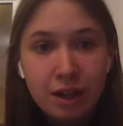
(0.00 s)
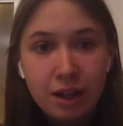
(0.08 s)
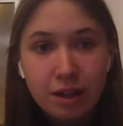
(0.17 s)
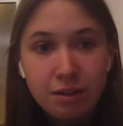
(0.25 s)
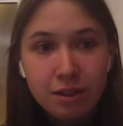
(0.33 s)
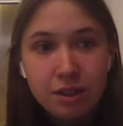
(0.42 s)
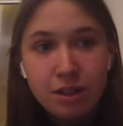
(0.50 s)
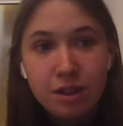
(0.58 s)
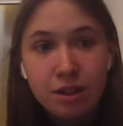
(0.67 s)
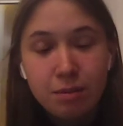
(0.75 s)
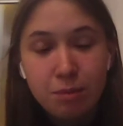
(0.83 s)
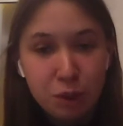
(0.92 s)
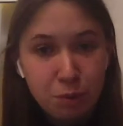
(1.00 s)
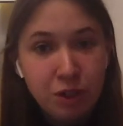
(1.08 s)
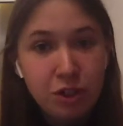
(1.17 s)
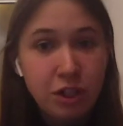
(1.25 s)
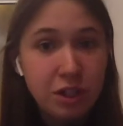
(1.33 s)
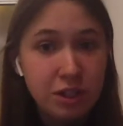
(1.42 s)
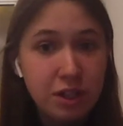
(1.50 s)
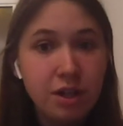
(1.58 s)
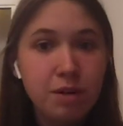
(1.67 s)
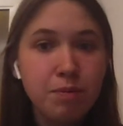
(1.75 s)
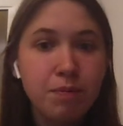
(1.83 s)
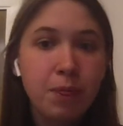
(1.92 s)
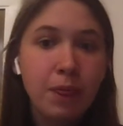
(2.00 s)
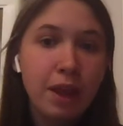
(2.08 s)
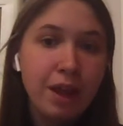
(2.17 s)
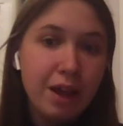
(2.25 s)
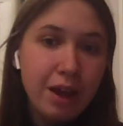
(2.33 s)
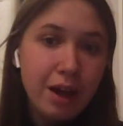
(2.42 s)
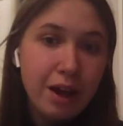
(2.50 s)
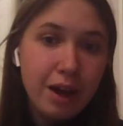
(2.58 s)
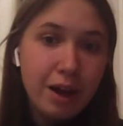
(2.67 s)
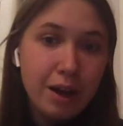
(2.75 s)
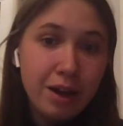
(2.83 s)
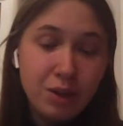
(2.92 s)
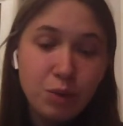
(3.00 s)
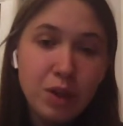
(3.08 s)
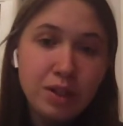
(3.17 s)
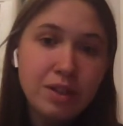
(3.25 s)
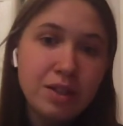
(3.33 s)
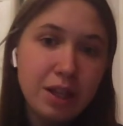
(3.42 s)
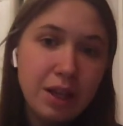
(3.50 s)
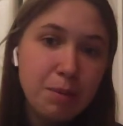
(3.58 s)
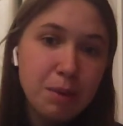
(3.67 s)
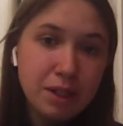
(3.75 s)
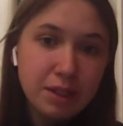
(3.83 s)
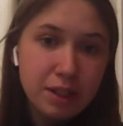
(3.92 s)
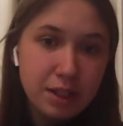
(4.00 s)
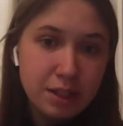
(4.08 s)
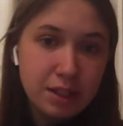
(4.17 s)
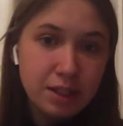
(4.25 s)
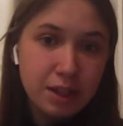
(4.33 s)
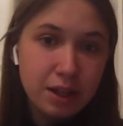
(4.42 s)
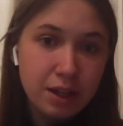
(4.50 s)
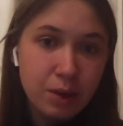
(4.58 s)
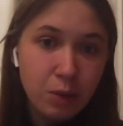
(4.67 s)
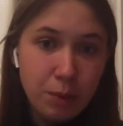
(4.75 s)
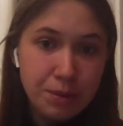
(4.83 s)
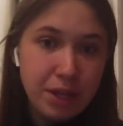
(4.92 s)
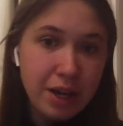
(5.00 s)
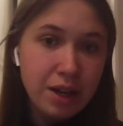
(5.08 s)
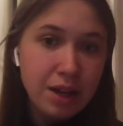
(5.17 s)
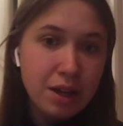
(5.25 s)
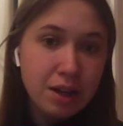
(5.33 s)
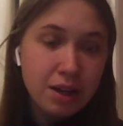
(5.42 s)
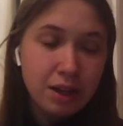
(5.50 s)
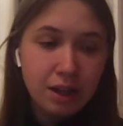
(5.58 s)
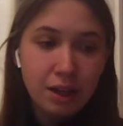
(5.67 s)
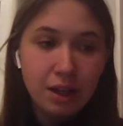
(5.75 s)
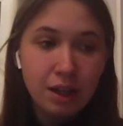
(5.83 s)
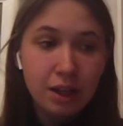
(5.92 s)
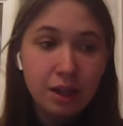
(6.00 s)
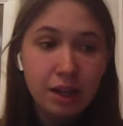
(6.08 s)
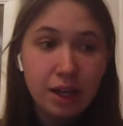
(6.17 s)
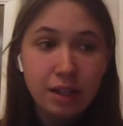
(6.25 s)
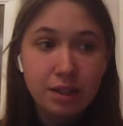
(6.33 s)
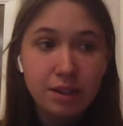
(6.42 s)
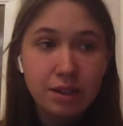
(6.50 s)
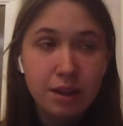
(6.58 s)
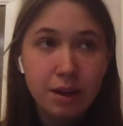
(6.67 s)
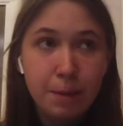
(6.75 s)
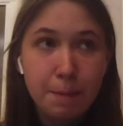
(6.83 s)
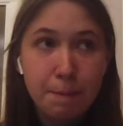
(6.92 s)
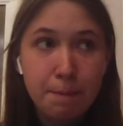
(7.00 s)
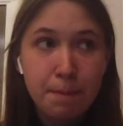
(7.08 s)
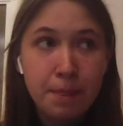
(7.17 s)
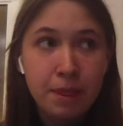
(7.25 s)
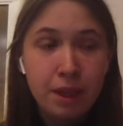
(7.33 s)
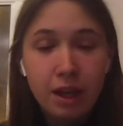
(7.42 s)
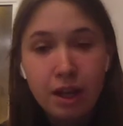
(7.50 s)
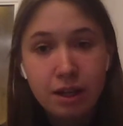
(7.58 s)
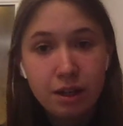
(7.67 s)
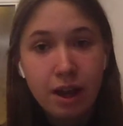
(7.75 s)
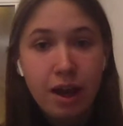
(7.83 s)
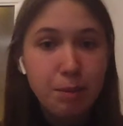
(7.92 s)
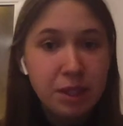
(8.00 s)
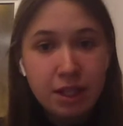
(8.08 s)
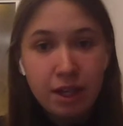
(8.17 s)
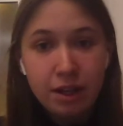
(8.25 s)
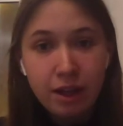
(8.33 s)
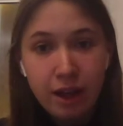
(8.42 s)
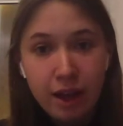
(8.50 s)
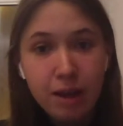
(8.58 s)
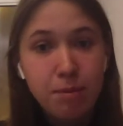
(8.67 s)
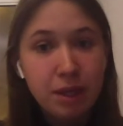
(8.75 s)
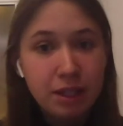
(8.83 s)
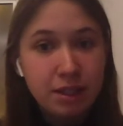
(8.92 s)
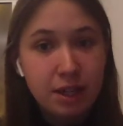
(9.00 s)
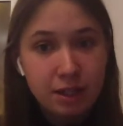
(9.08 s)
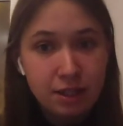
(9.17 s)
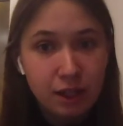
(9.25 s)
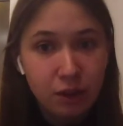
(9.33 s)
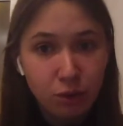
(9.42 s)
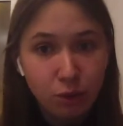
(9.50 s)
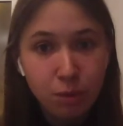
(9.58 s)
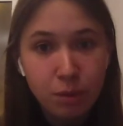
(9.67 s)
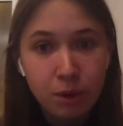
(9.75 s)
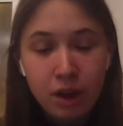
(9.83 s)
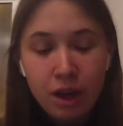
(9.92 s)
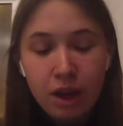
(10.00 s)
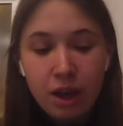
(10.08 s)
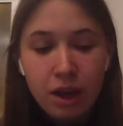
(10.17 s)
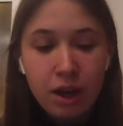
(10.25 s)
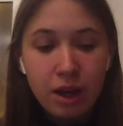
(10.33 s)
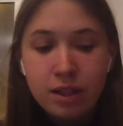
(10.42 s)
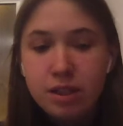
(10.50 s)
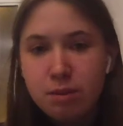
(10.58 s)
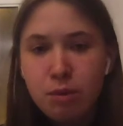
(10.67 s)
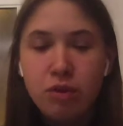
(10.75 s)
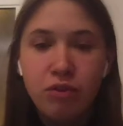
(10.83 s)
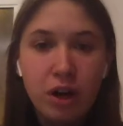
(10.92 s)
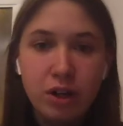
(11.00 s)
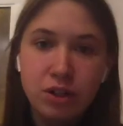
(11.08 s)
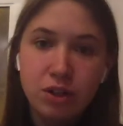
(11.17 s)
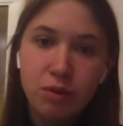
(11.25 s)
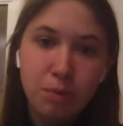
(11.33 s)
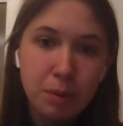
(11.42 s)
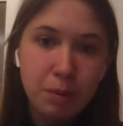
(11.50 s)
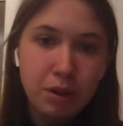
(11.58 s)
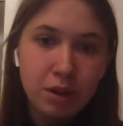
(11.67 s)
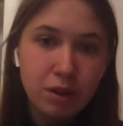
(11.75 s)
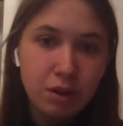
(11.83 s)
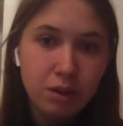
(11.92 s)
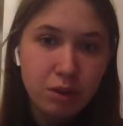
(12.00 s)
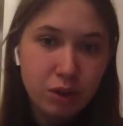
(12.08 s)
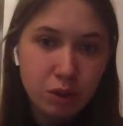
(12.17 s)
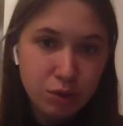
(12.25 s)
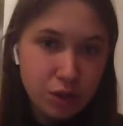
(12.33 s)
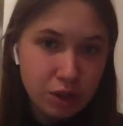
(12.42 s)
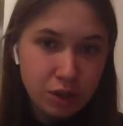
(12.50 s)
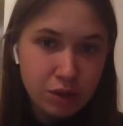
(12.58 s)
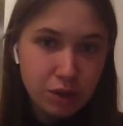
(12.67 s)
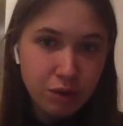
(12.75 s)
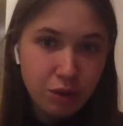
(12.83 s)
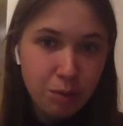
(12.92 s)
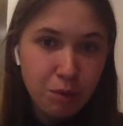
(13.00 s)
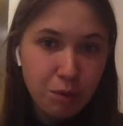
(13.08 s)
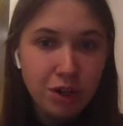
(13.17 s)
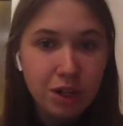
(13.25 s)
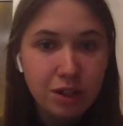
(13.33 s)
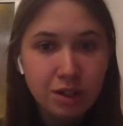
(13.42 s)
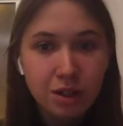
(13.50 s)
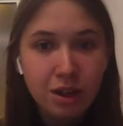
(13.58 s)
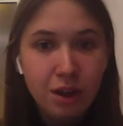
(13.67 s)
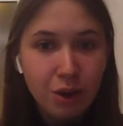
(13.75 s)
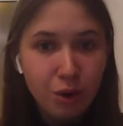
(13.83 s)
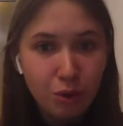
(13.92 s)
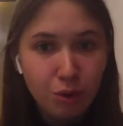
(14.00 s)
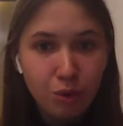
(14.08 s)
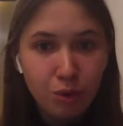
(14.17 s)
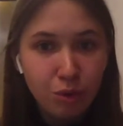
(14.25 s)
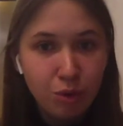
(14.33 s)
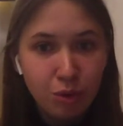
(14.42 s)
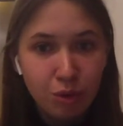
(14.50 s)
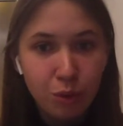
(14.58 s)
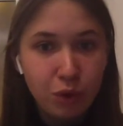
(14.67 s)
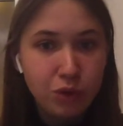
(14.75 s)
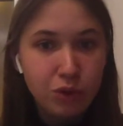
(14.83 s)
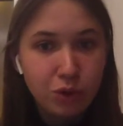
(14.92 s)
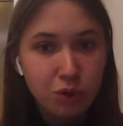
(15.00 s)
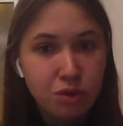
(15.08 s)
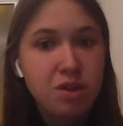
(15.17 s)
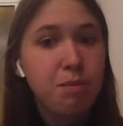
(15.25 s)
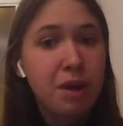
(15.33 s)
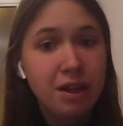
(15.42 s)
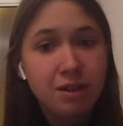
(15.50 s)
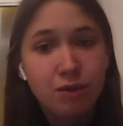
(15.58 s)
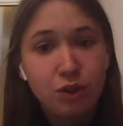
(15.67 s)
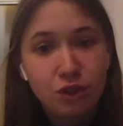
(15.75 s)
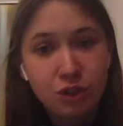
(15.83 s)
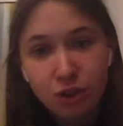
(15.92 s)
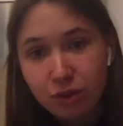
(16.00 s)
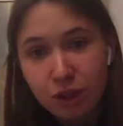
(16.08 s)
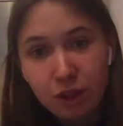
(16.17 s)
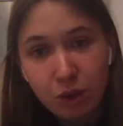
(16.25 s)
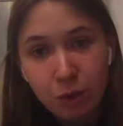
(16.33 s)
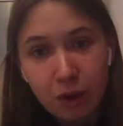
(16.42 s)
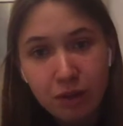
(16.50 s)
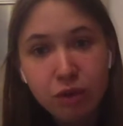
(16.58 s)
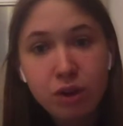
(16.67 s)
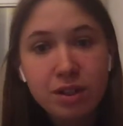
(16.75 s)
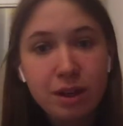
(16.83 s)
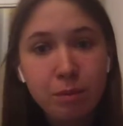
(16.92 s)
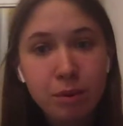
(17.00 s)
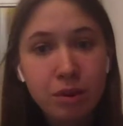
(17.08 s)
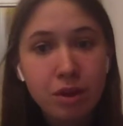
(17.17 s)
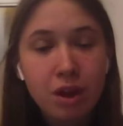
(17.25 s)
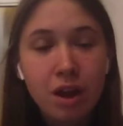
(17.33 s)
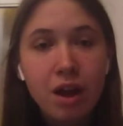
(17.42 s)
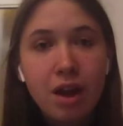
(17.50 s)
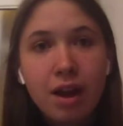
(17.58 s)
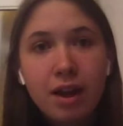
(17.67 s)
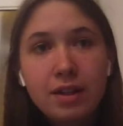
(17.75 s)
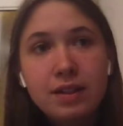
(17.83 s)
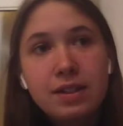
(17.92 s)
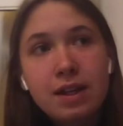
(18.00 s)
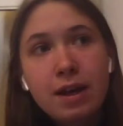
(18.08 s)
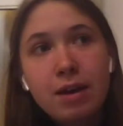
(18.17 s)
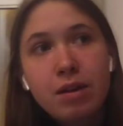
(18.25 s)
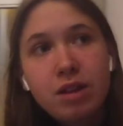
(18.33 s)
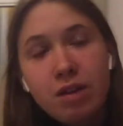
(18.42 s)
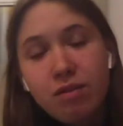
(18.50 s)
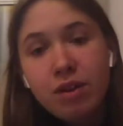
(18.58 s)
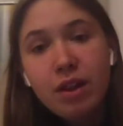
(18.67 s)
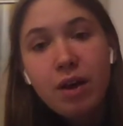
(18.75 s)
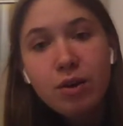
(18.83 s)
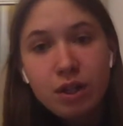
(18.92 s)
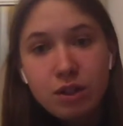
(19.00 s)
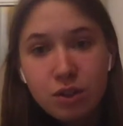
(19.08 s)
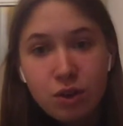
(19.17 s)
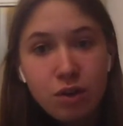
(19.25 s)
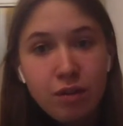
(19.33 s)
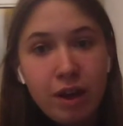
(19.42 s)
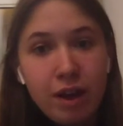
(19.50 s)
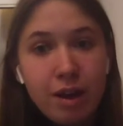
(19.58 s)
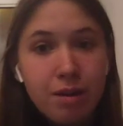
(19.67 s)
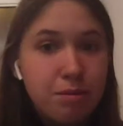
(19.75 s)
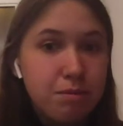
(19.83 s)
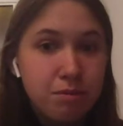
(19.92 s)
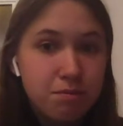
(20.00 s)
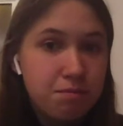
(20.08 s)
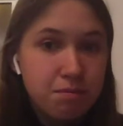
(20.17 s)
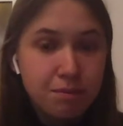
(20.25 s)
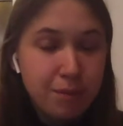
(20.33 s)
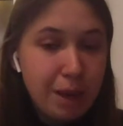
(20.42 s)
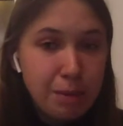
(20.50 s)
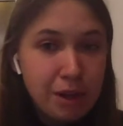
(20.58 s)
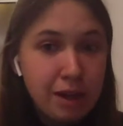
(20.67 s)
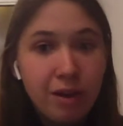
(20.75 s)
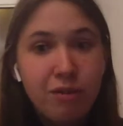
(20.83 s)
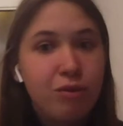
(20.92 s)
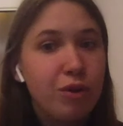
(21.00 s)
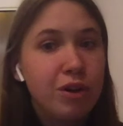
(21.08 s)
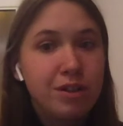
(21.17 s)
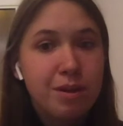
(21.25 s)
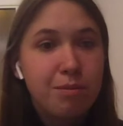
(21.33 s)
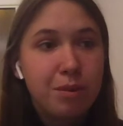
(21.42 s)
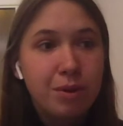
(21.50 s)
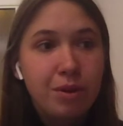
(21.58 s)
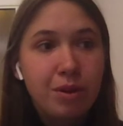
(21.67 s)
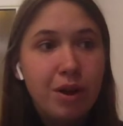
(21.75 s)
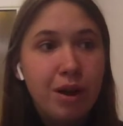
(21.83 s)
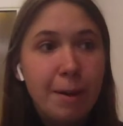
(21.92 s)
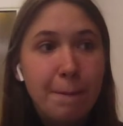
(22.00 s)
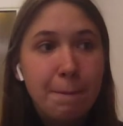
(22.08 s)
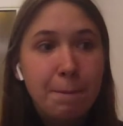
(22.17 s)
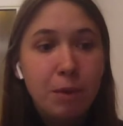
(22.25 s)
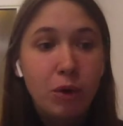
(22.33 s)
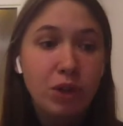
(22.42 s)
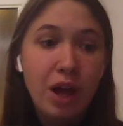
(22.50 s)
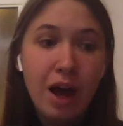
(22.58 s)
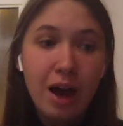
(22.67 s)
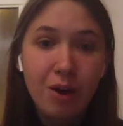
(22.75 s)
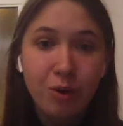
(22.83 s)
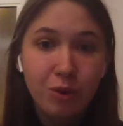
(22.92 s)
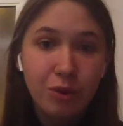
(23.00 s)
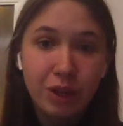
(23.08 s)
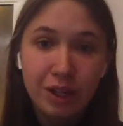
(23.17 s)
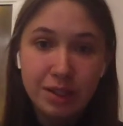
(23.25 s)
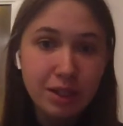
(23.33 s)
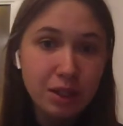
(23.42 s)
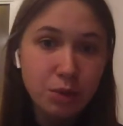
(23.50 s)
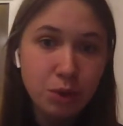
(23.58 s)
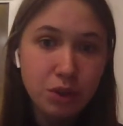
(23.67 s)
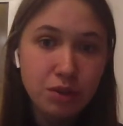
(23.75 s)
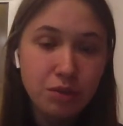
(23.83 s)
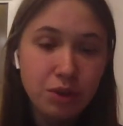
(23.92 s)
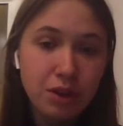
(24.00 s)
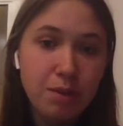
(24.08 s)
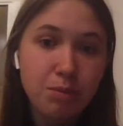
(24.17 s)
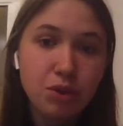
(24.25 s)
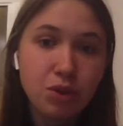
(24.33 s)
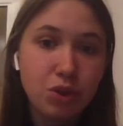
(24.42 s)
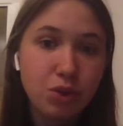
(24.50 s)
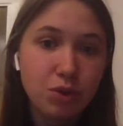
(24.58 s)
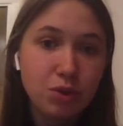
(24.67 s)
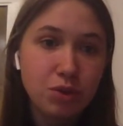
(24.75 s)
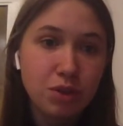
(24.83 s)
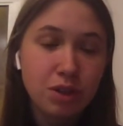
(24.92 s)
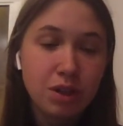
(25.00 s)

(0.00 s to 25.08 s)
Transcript: is much easier. And once he built this website, he gets an A/B testing group. It's a small fraction of people, users of your product, who want to use the beta version of the new one, for example, and they fill out a survey, maybe, for example, on how easy it was for them to use